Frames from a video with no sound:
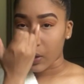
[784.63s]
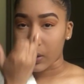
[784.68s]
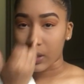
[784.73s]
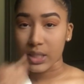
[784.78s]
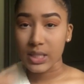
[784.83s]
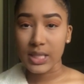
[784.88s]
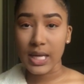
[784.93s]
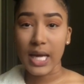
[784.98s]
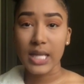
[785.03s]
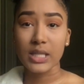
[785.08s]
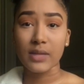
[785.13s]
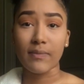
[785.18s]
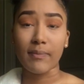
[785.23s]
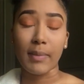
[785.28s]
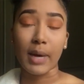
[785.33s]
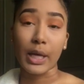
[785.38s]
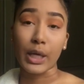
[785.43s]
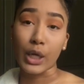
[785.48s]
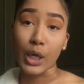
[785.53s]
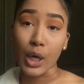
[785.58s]
the sides of
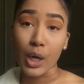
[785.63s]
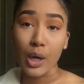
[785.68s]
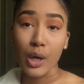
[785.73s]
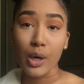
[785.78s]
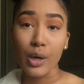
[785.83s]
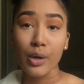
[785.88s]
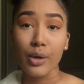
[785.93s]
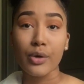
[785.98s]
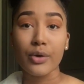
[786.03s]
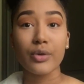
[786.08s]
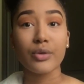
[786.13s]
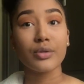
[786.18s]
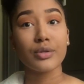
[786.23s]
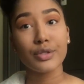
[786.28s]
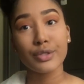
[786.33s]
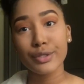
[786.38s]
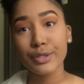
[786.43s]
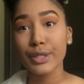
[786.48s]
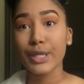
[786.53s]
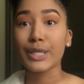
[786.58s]
my nose.
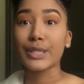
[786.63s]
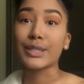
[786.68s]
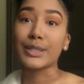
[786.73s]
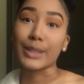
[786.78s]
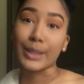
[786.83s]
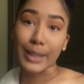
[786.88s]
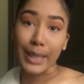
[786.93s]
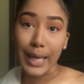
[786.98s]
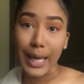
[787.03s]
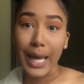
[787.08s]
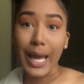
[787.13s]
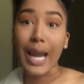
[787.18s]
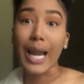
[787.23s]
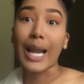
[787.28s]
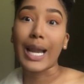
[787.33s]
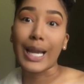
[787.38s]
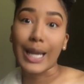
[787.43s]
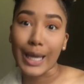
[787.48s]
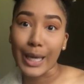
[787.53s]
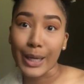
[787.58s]
So yeah,
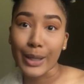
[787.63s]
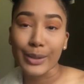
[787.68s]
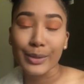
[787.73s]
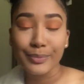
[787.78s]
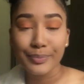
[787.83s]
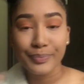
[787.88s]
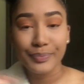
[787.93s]
let go.